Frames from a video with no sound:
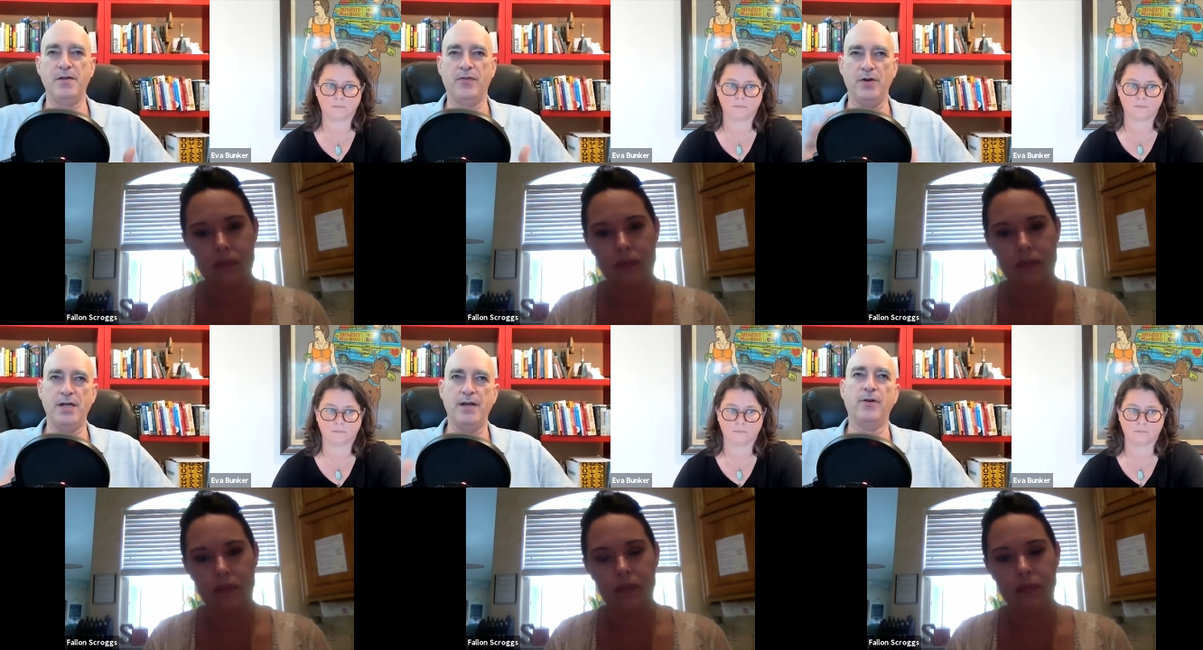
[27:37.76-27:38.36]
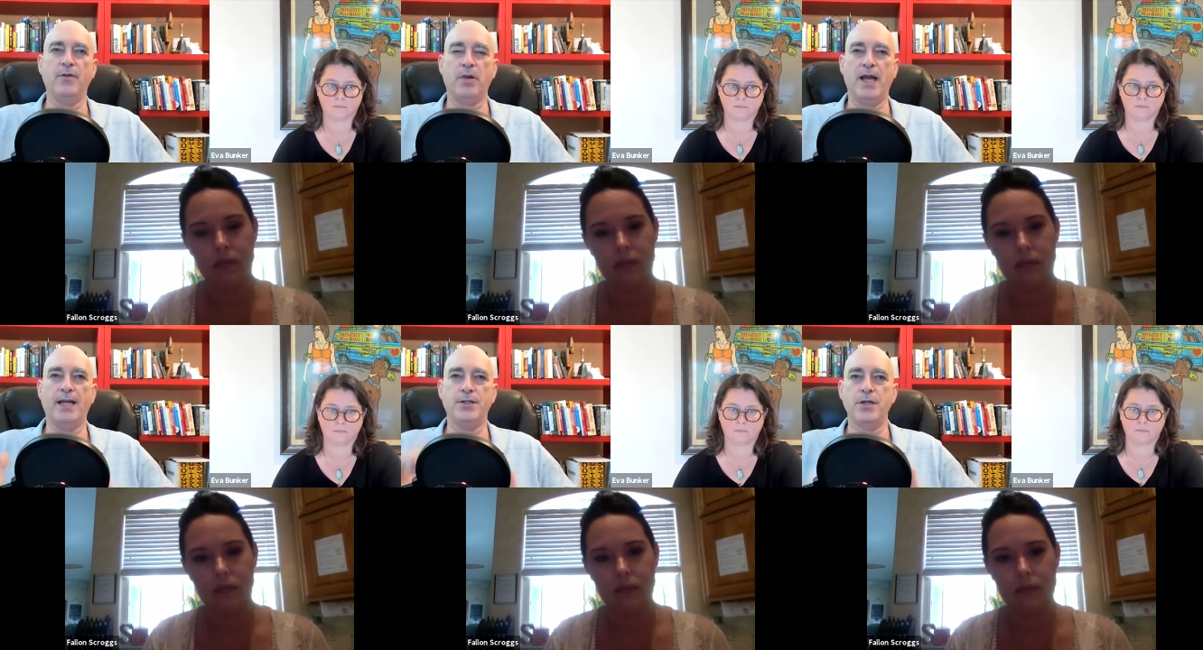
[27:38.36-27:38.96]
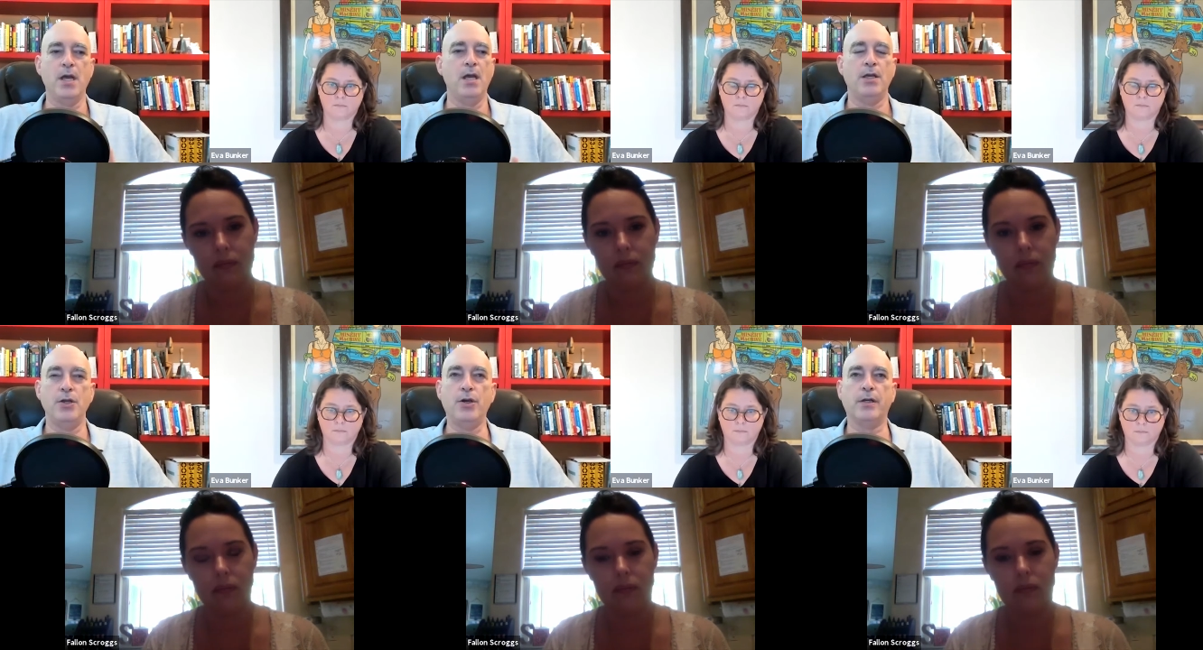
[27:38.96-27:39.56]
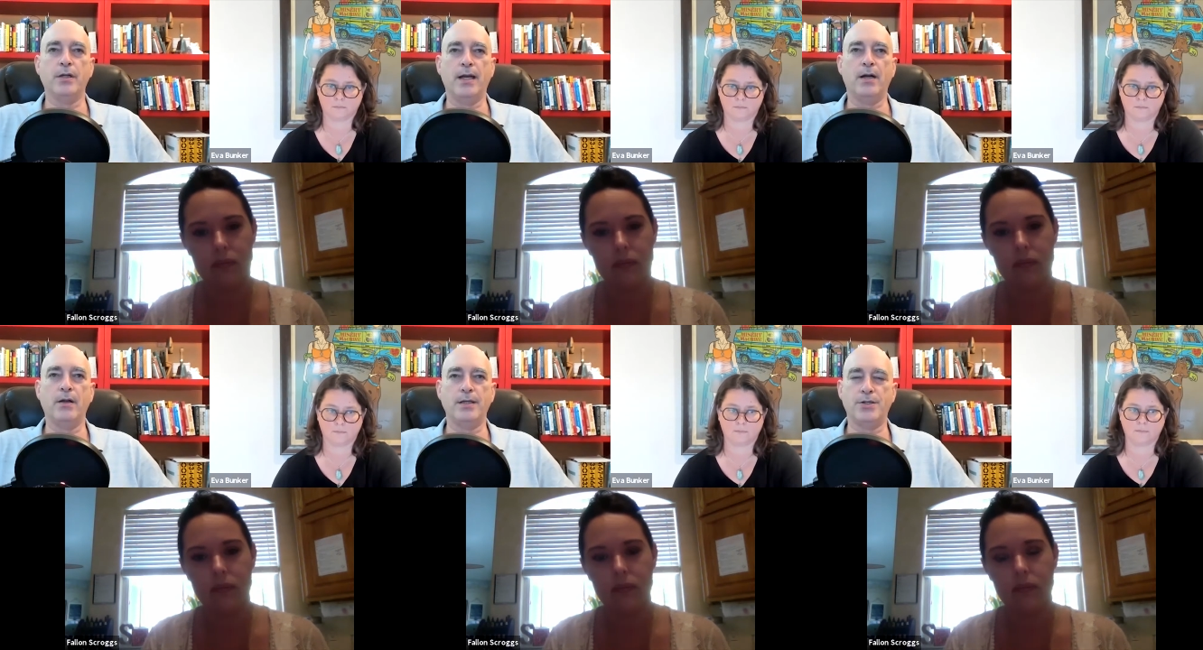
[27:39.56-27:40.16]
Speaker 1: be for a different plan because you could literally